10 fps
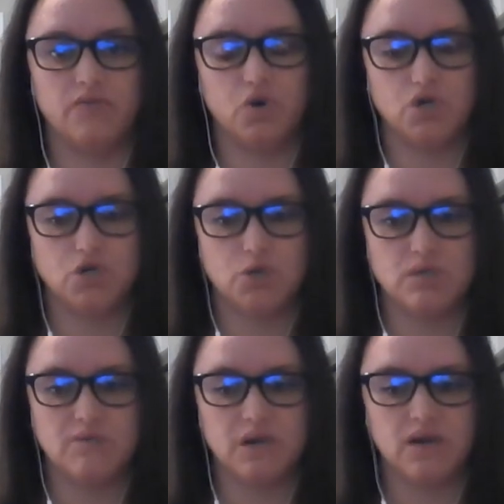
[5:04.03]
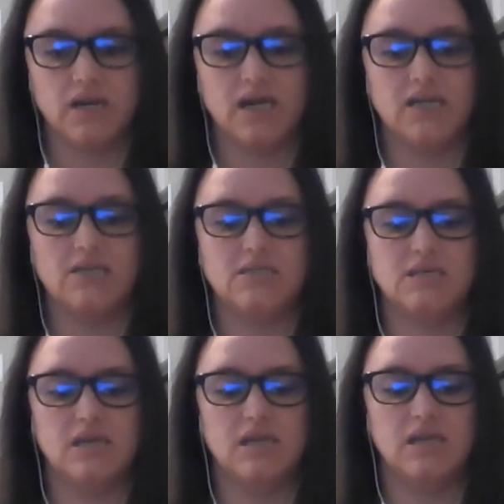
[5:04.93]
furniture is very nice.
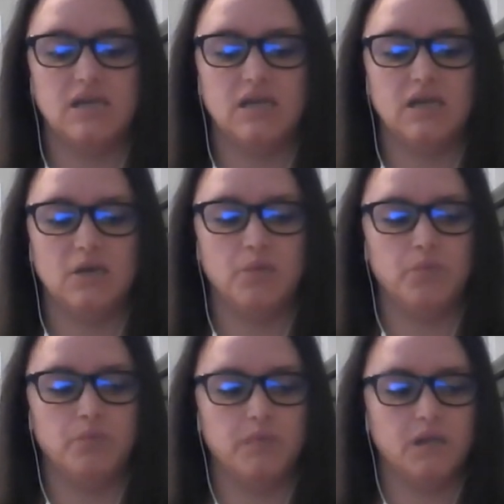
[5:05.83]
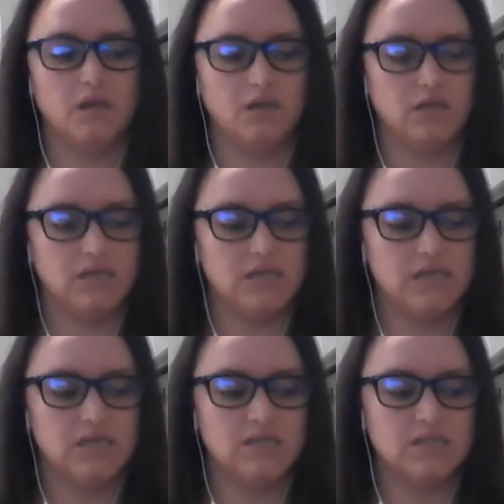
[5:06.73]
The
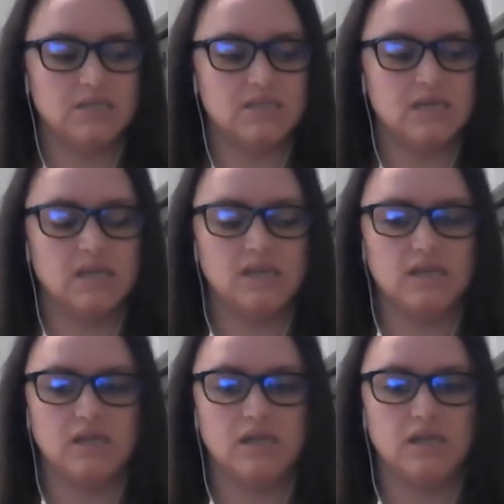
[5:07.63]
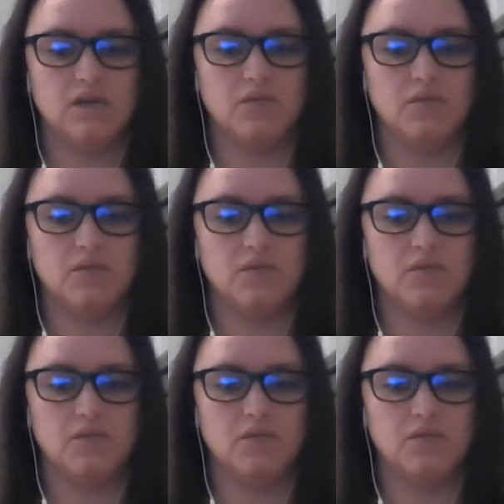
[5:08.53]
linens, the